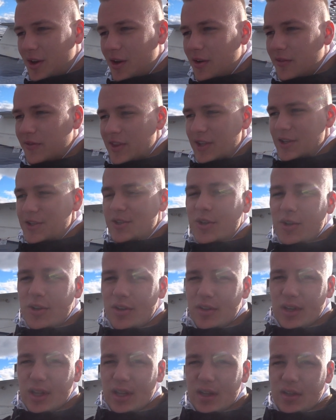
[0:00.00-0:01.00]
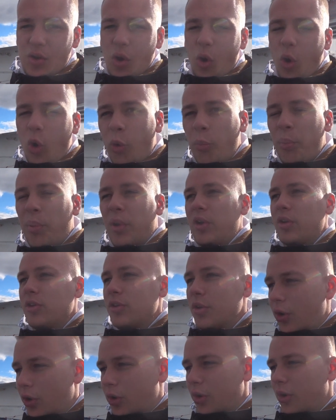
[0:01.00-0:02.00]
of the journey up
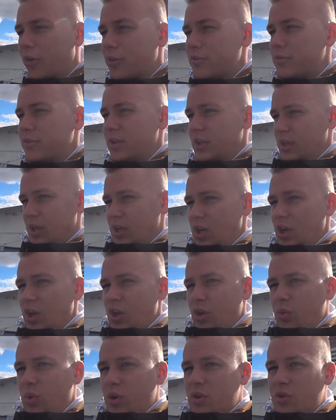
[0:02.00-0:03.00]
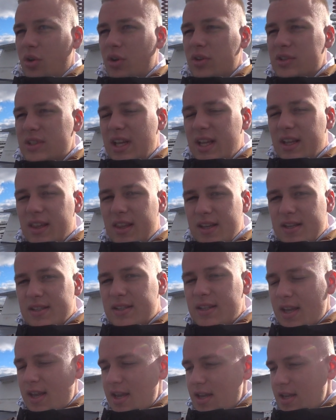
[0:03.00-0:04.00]
north. We're crossing the
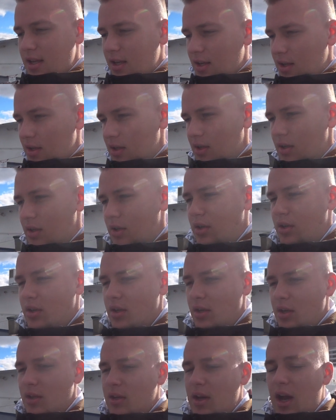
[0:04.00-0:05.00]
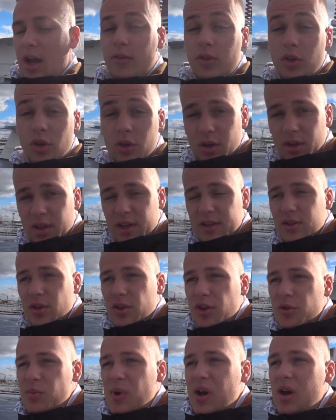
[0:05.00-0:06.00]
sea. Have a look at this
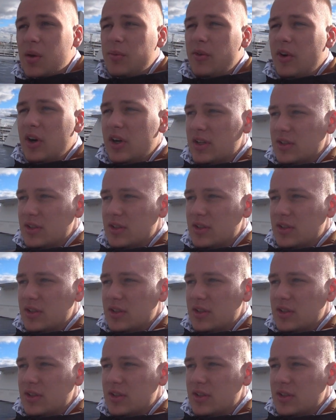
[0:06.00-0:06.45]
on the map, very